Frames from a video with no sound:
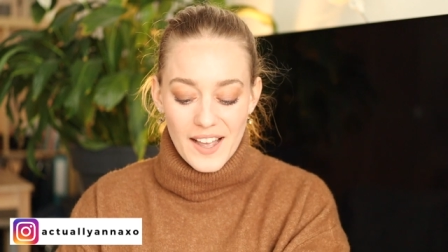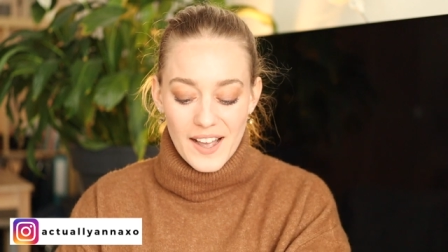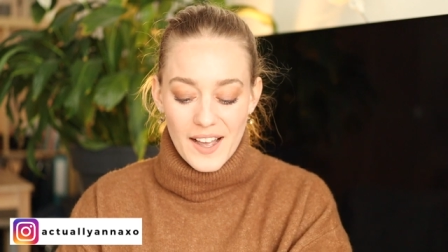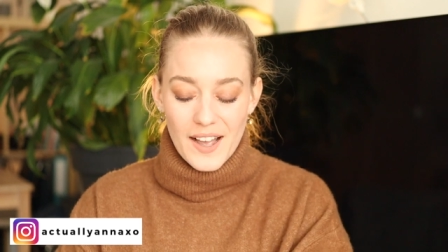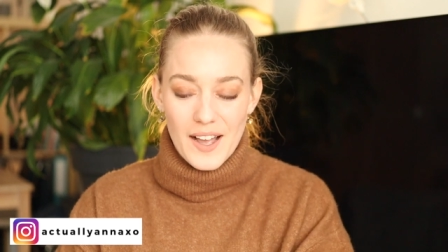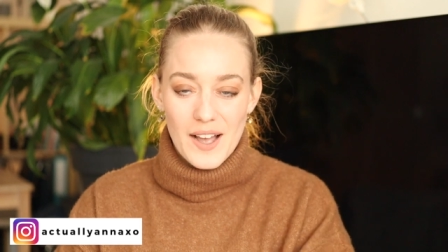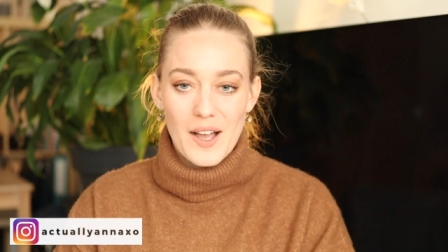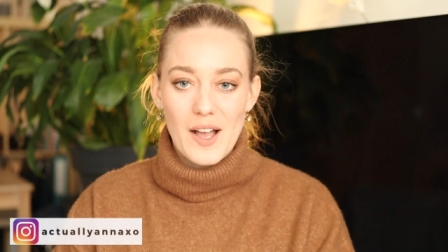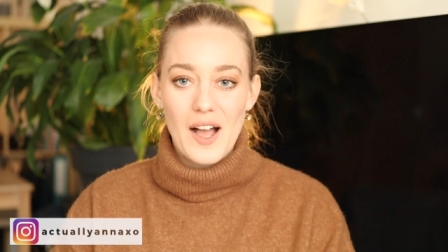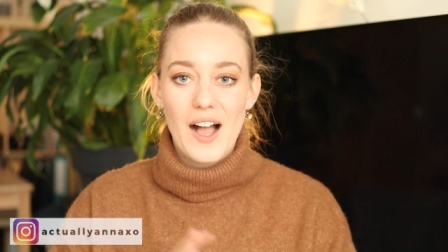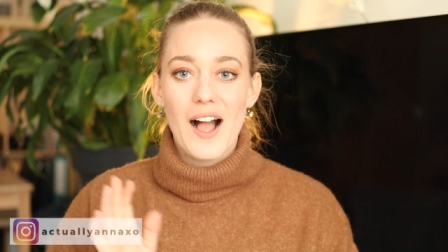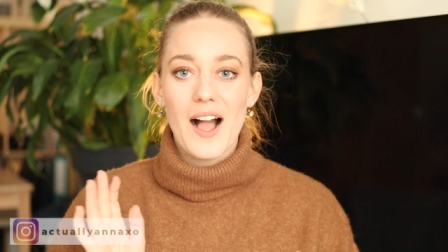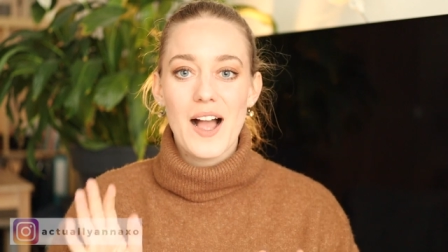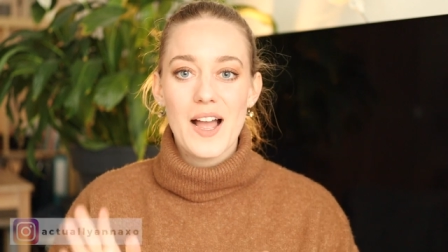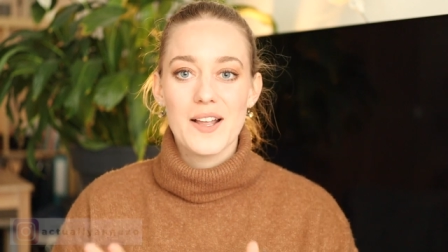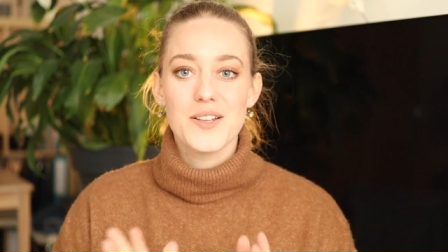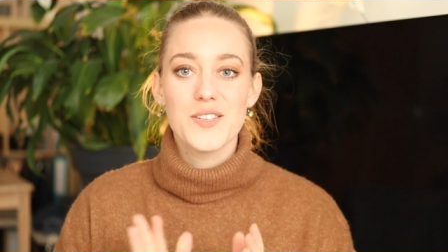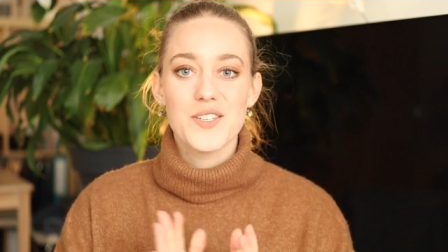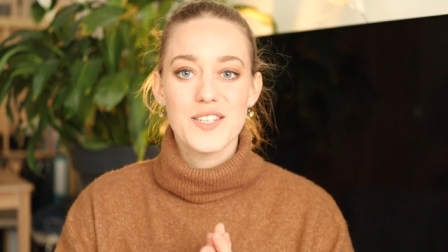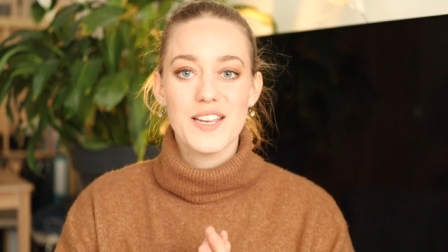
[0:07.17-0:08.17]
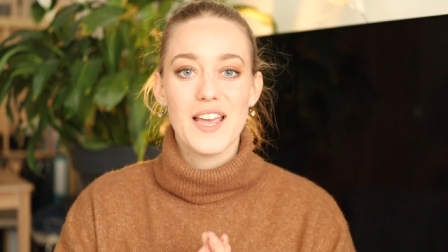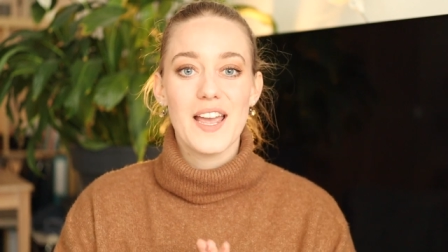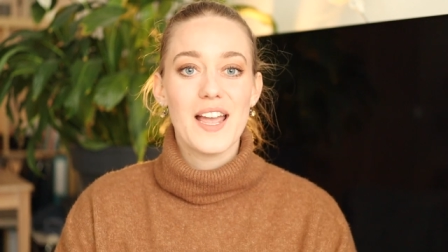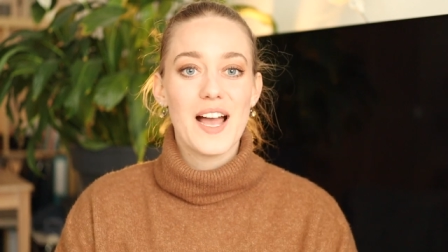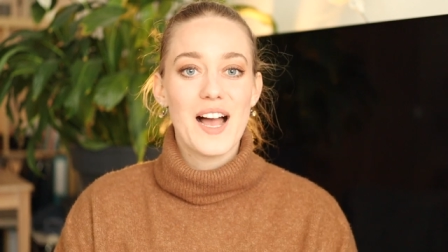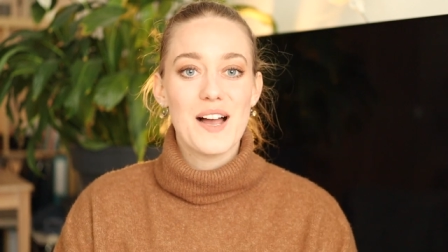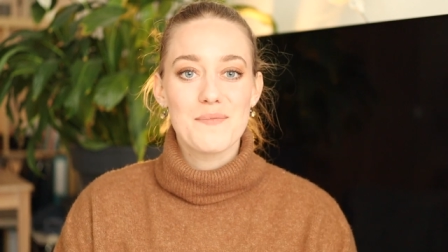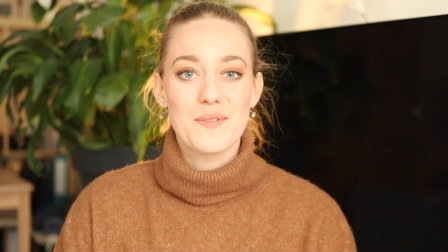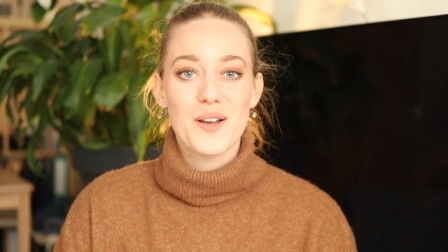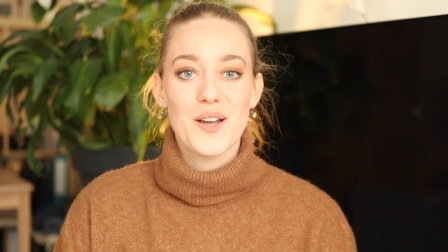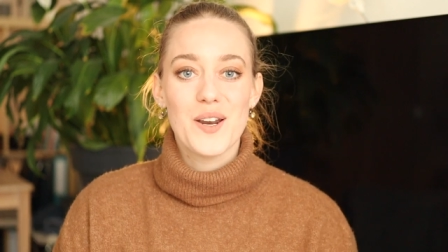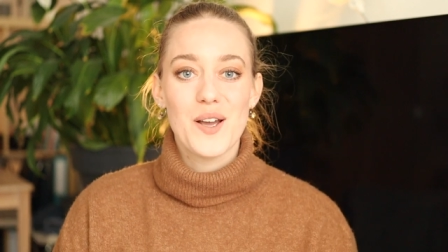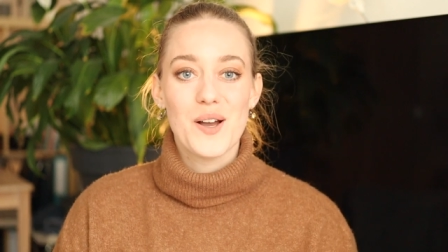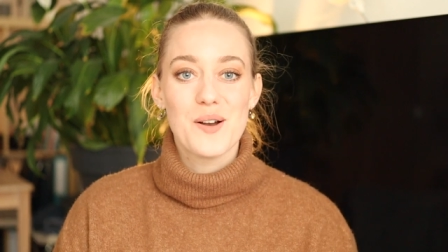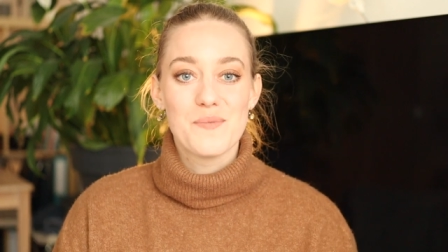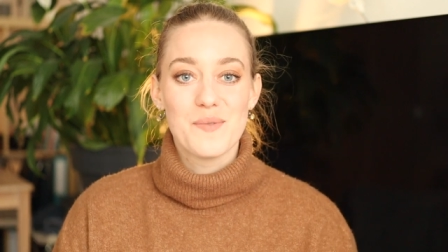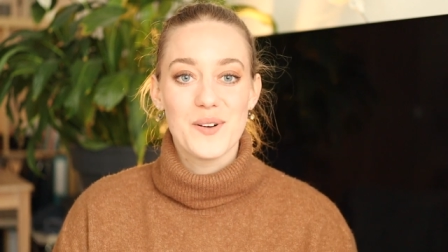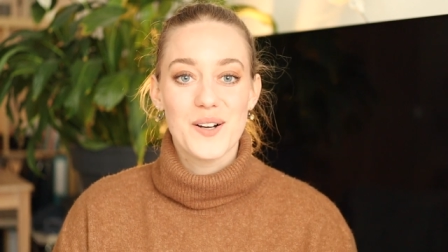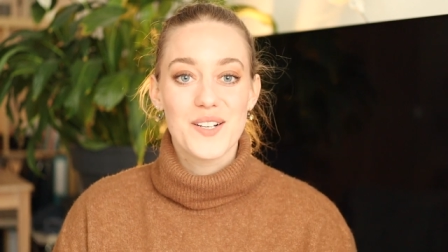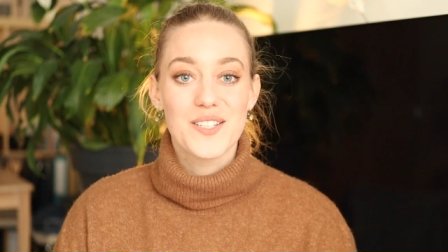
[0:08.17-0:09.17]
Uh, I Today I'm gonna
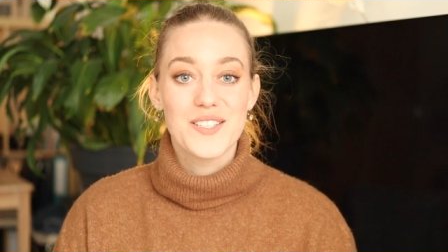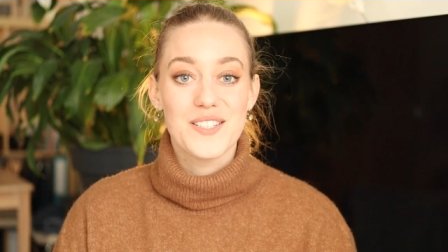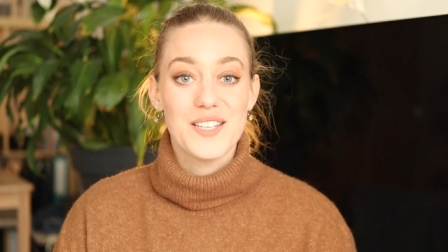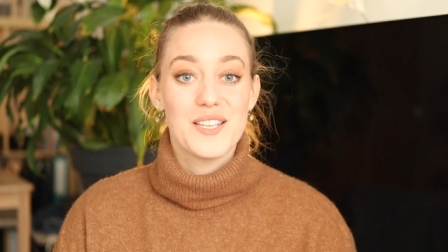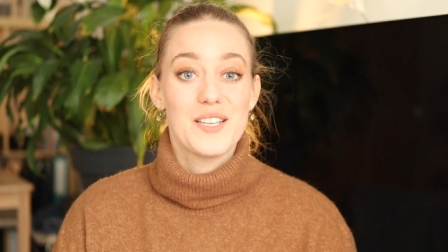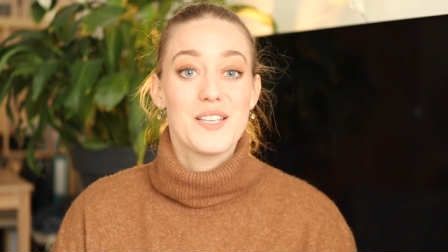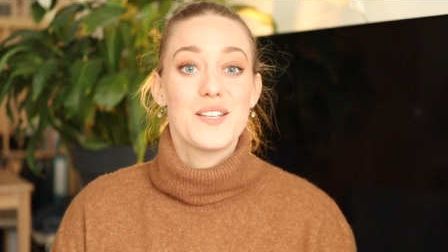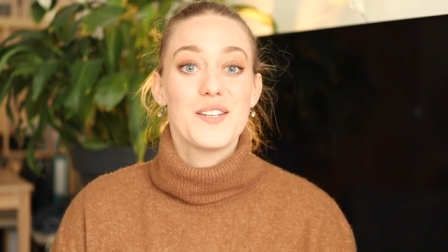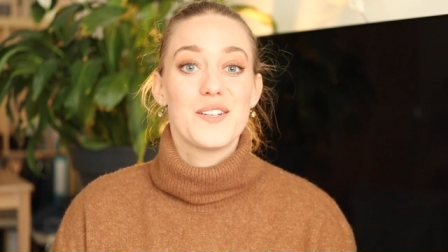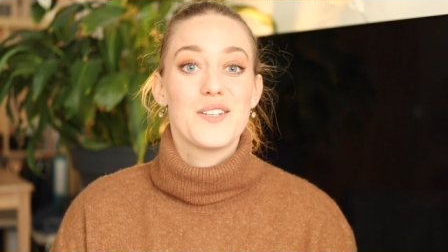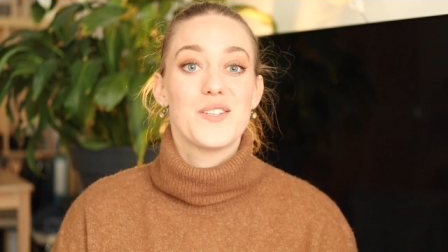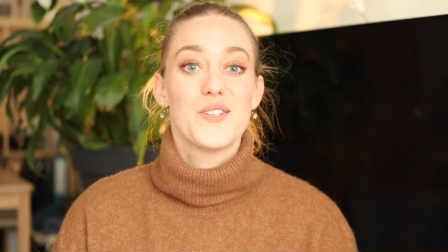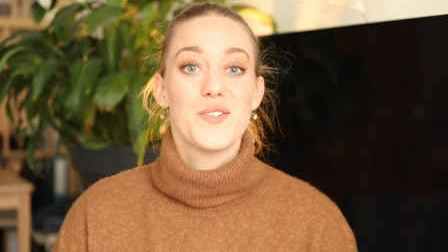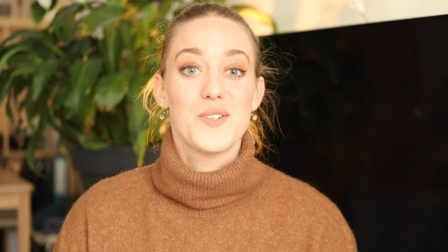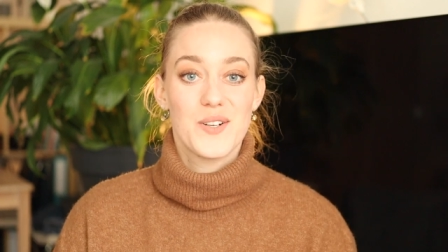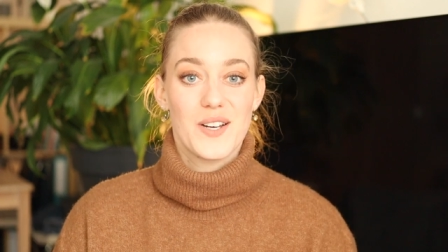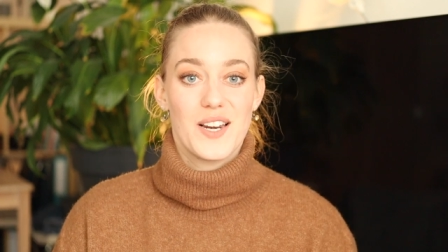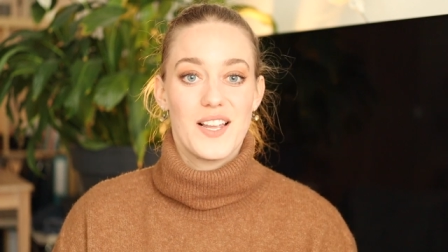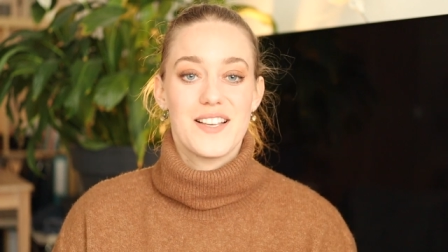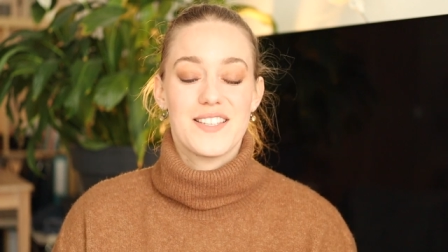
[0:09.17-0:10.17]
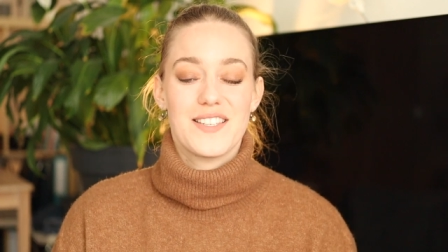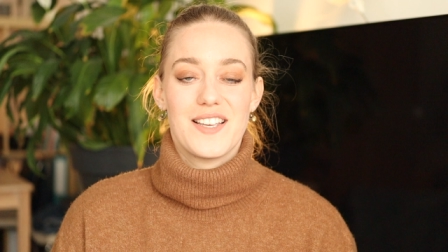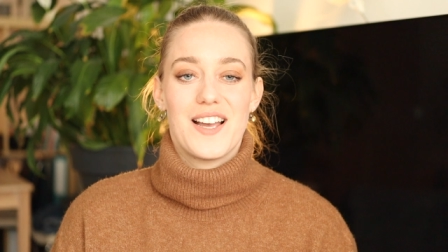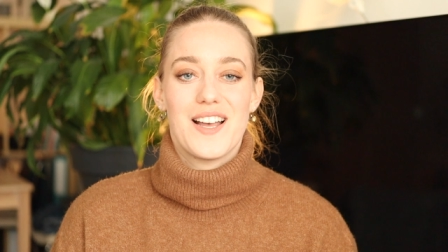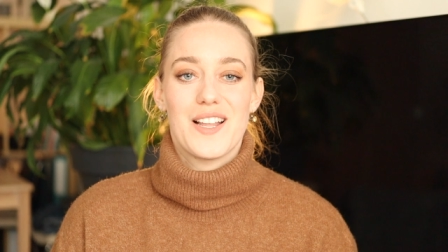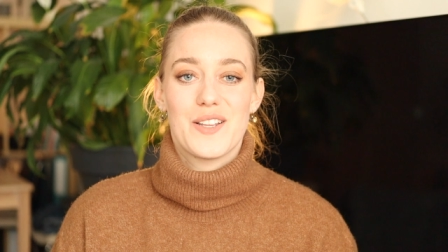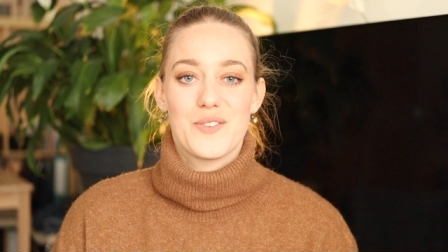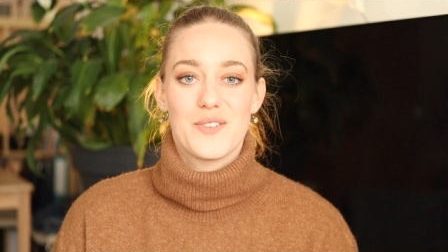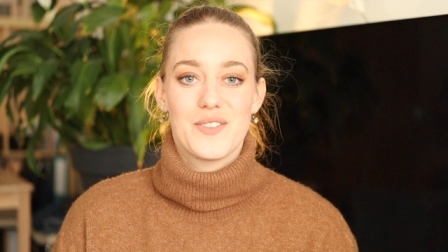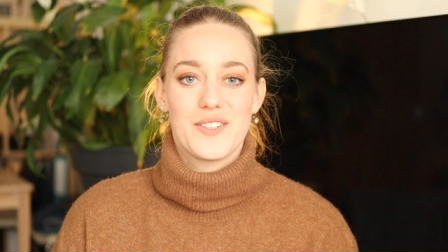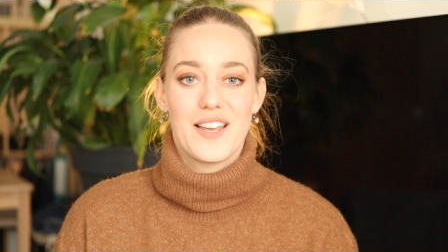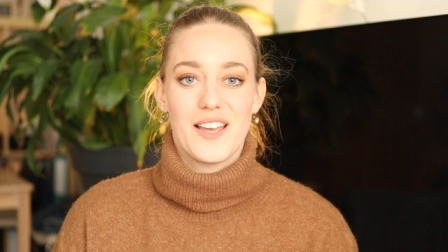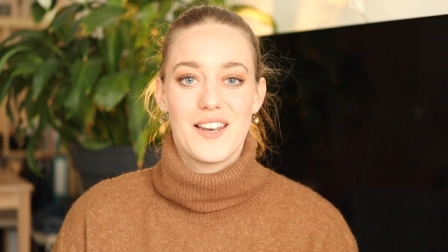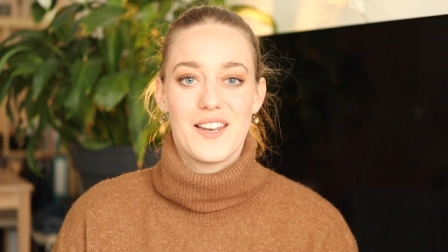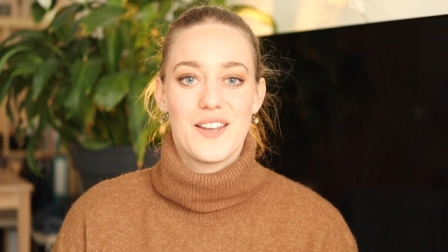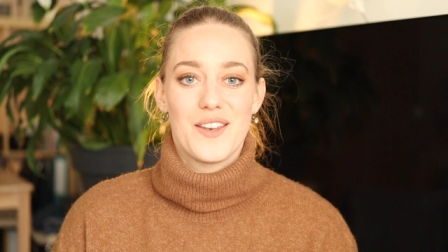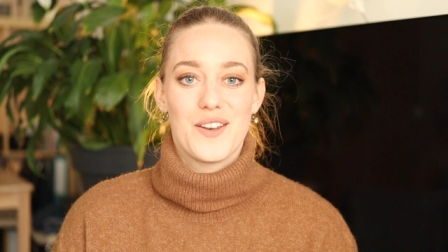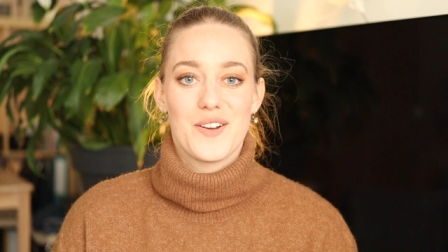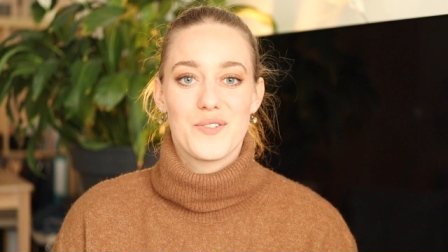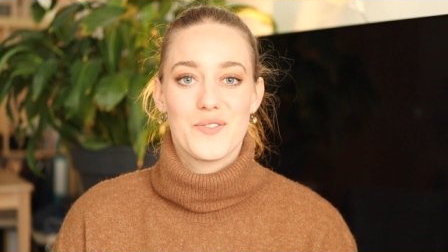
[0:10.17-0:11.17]
unbox the Douglas advent
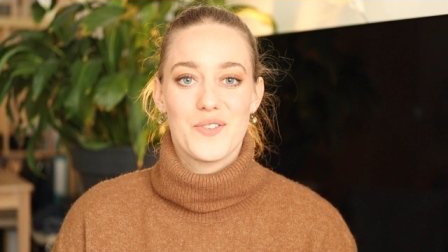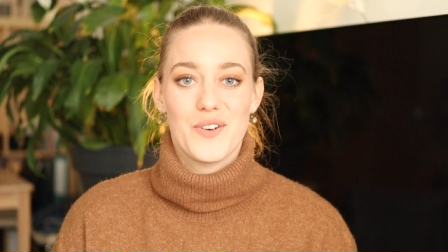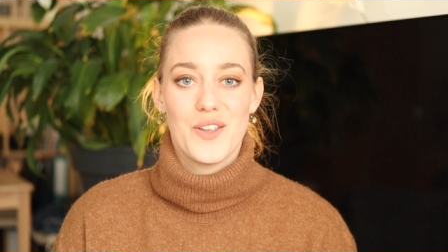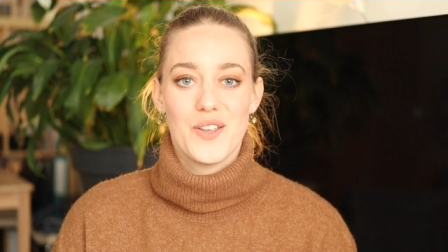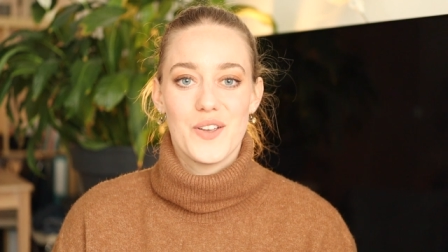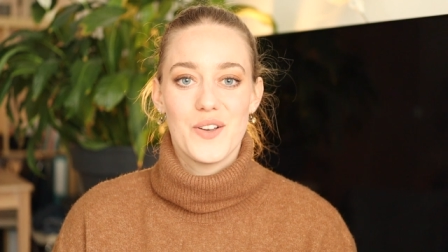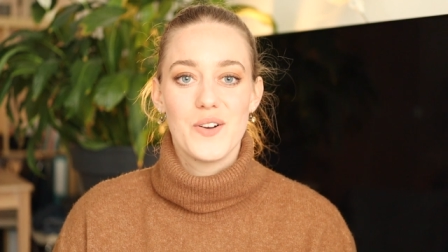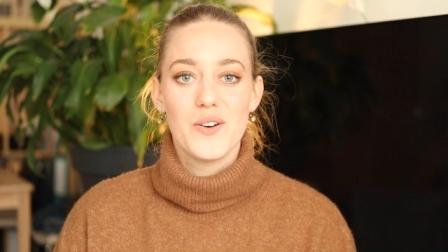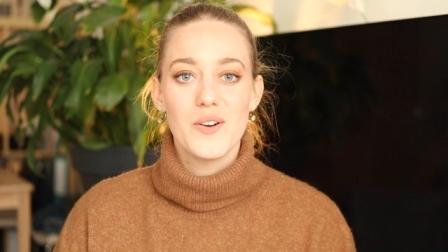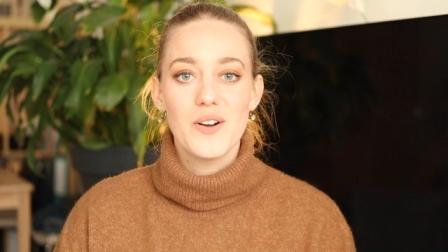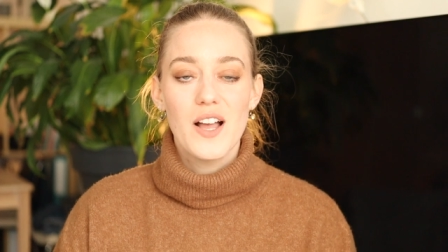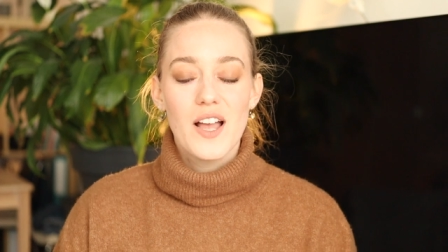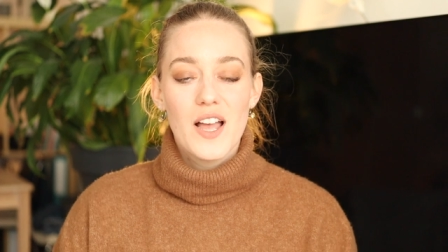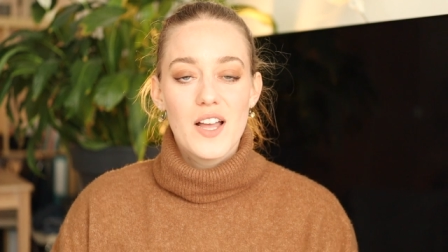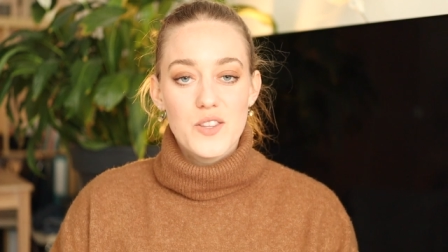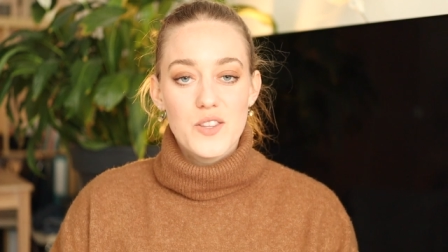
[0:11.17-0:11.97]
calendar for you.